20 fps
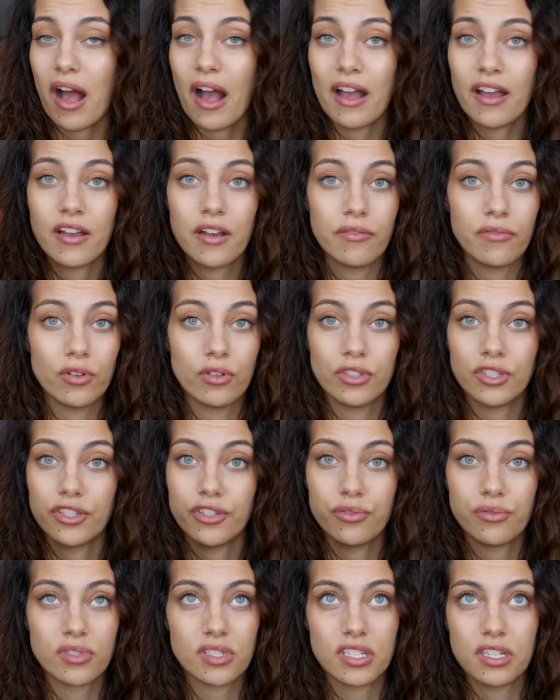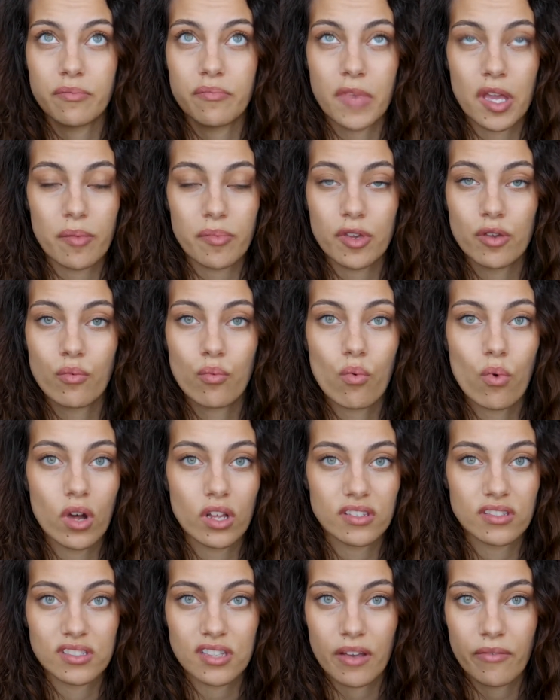I have only used it maybe
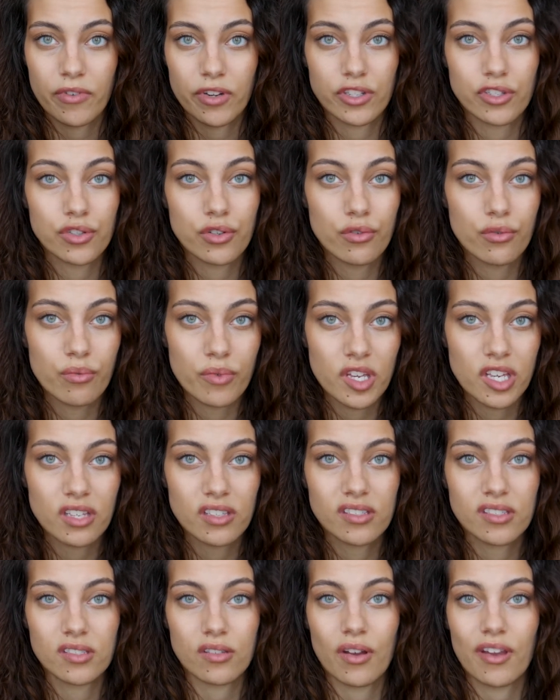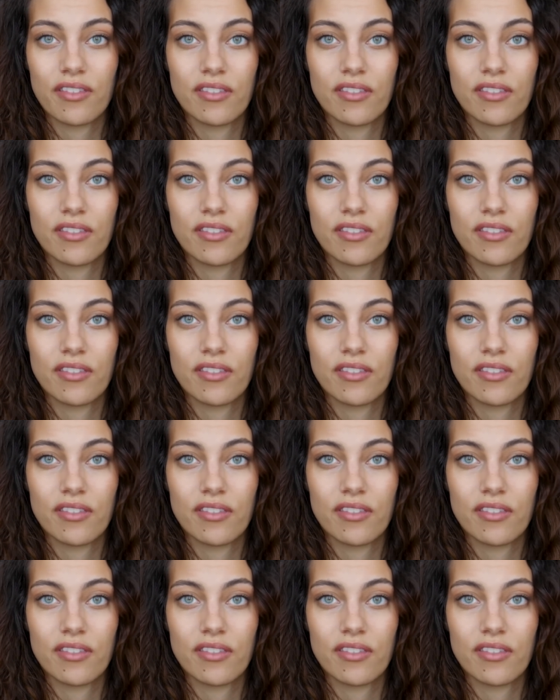once every two weeks, so I